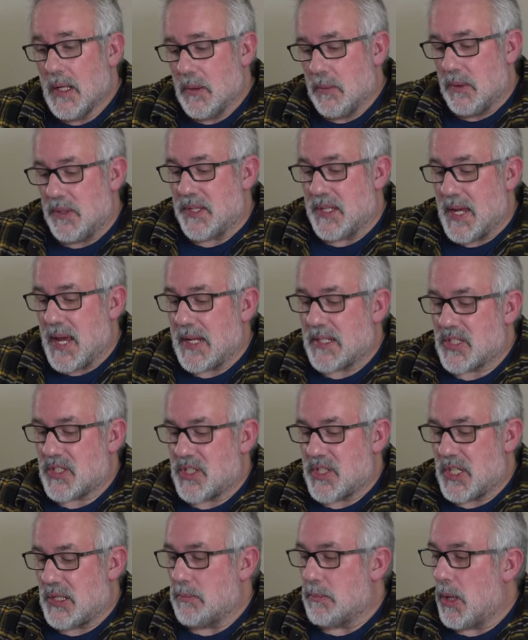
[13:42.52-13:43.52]
with the
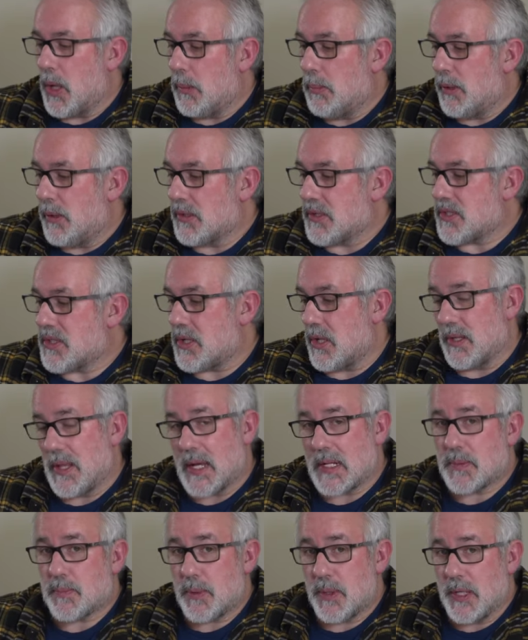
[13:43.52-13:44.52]
XG Mobile, so
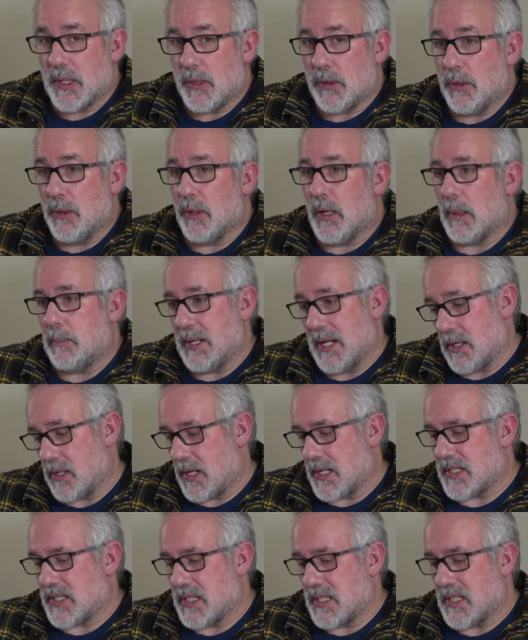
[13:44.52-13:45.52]
that's pretty cool. I'll be
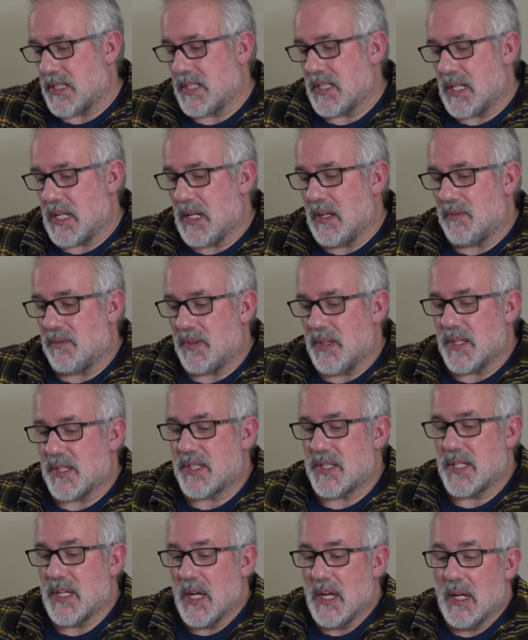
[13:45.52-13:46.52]
interested to see if
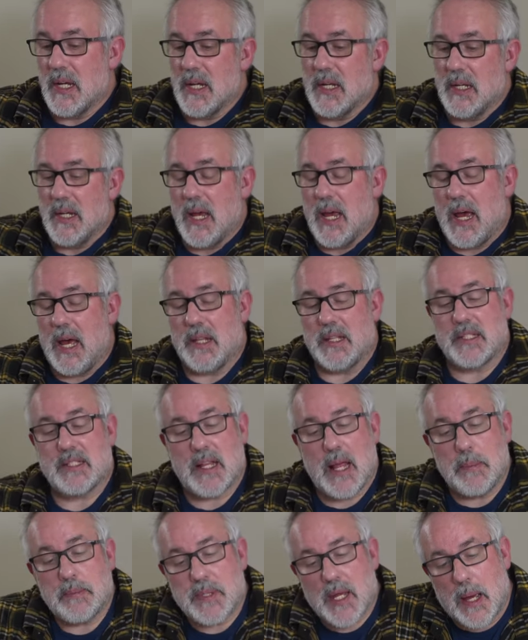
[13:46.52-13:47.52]
this, how this
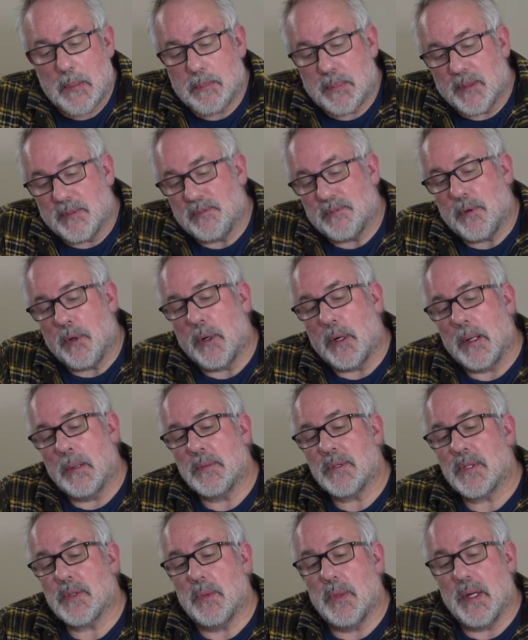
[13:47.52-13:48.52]
laptop
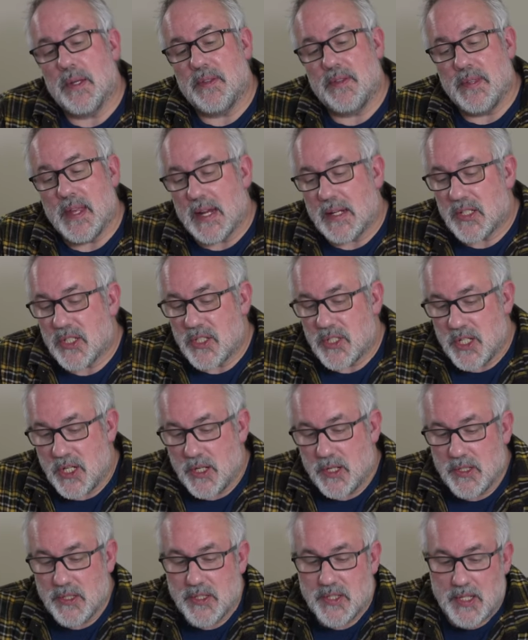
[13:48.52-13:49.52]
performs with next
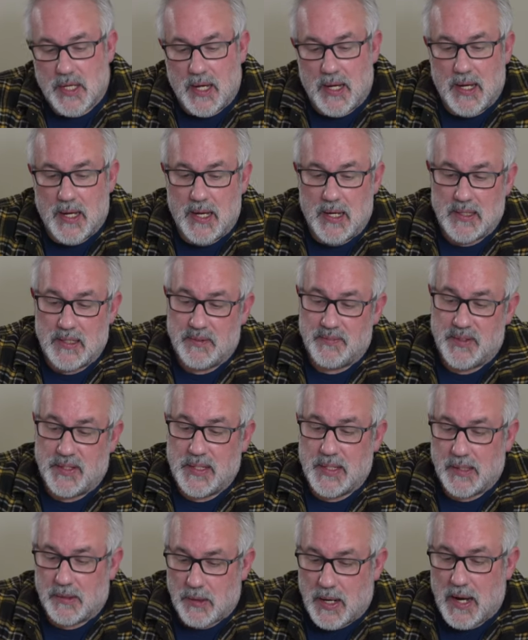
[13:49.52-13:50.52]
year's
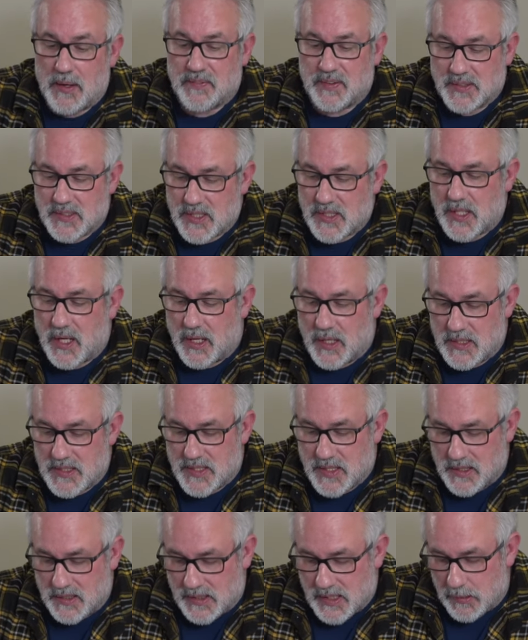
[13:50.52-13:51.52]
NVIDIA graphics cards
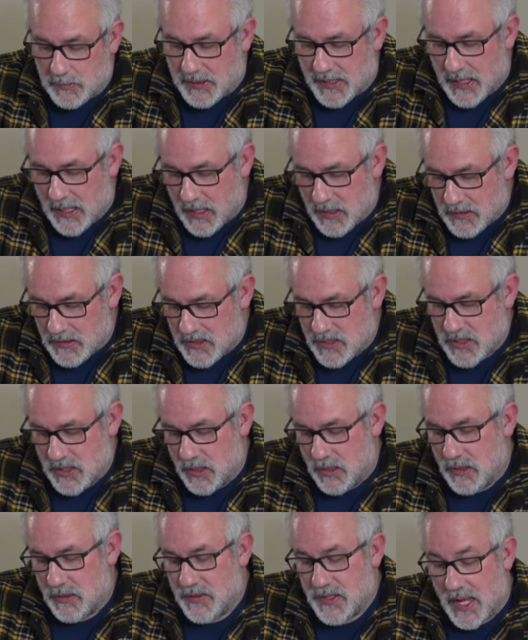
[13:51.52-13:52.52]
that are coming out.
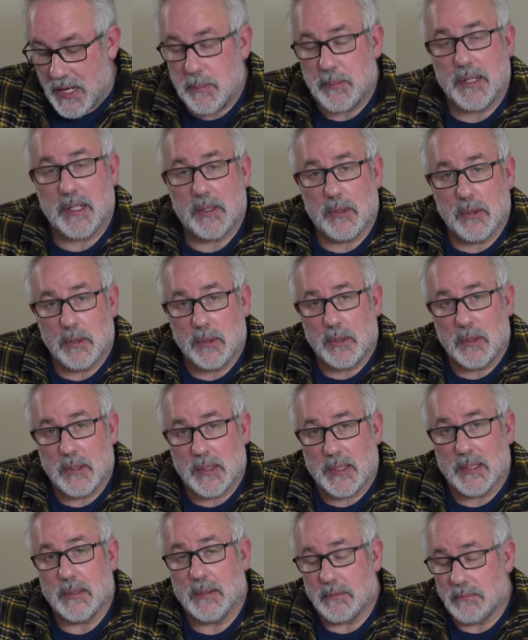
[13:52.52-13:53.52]
So that'll be
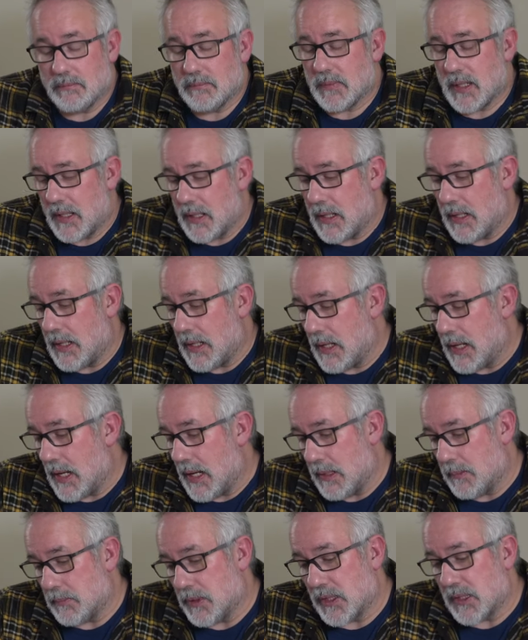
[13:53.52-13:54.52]
cool, and
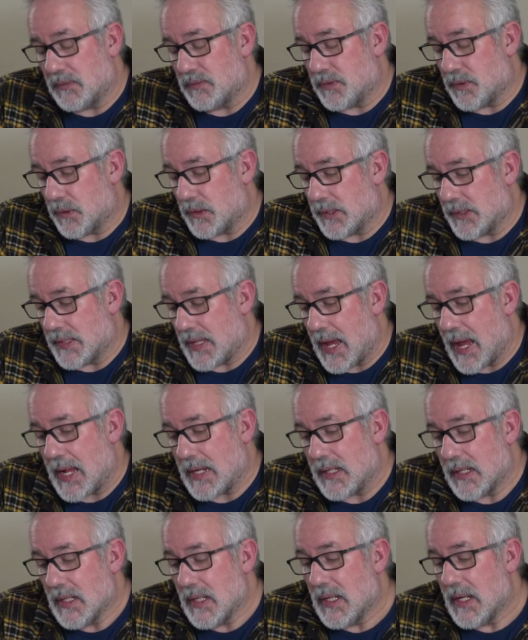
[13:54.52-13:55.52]
I'm looking forward to
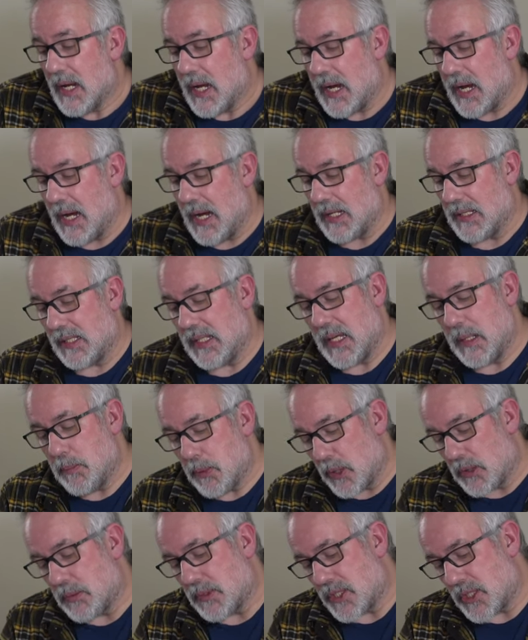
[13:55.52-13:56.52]
that. The
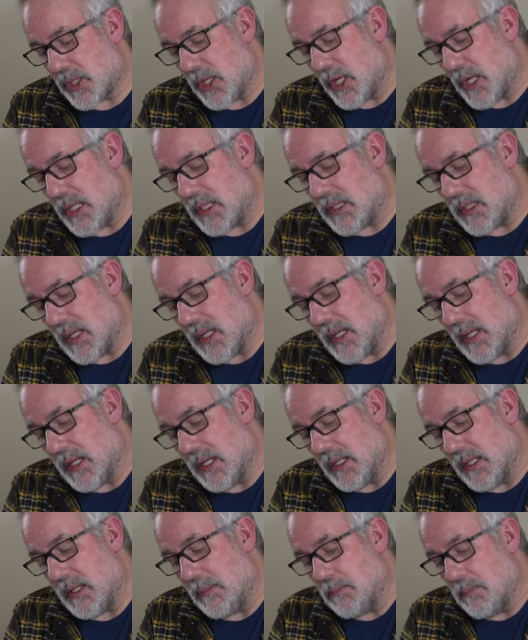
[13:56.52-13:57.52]
keyboard was good.
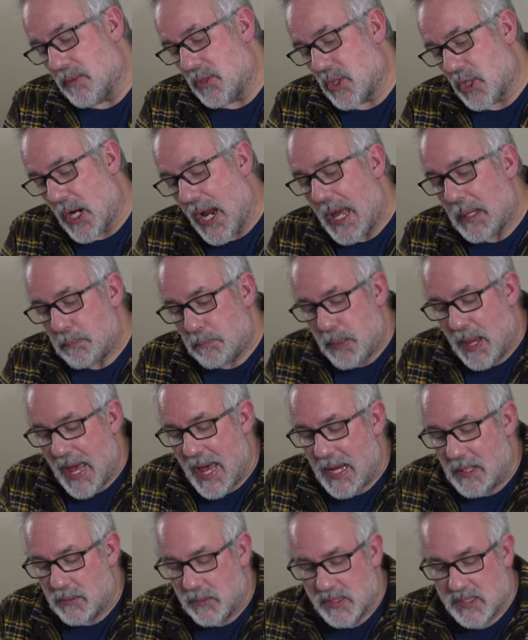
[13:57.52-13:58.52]
The
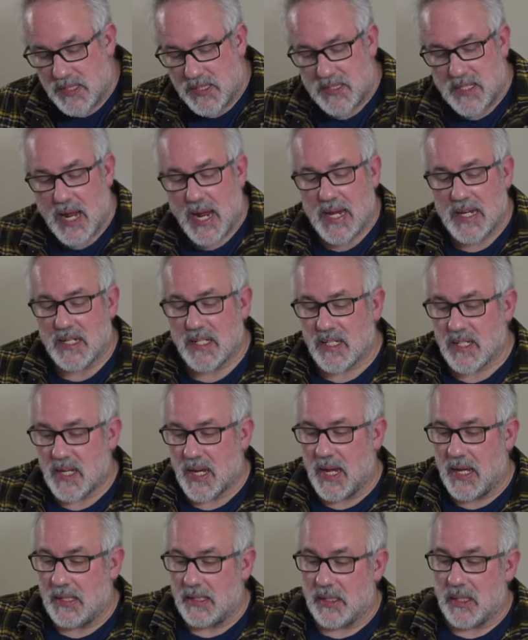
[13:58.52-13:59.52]
trackpad was
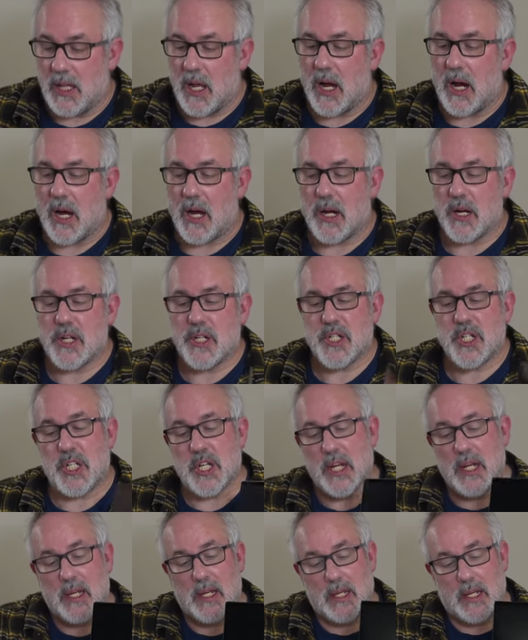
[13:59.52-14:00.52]
nice and
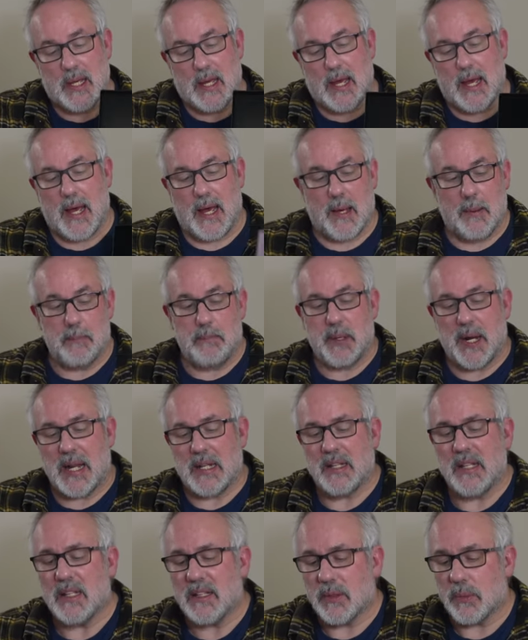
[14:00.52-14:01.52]
large. But I
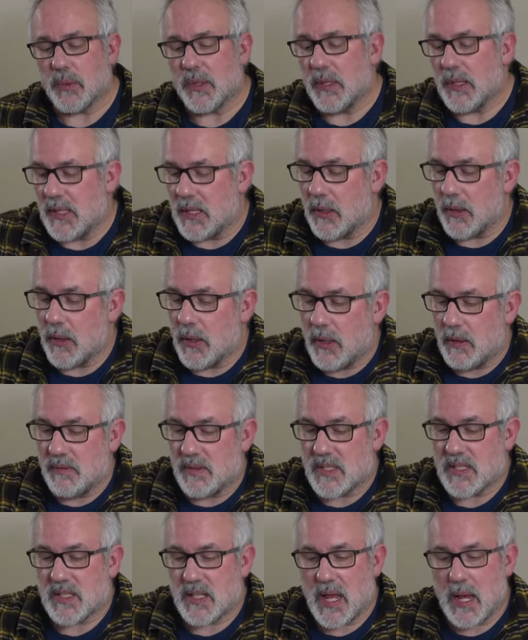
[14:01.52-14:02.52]
think the real hero of
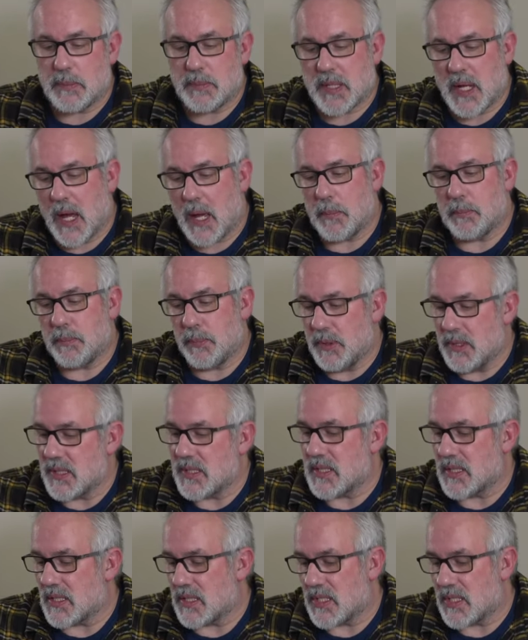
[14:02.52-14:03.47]
this laptop was the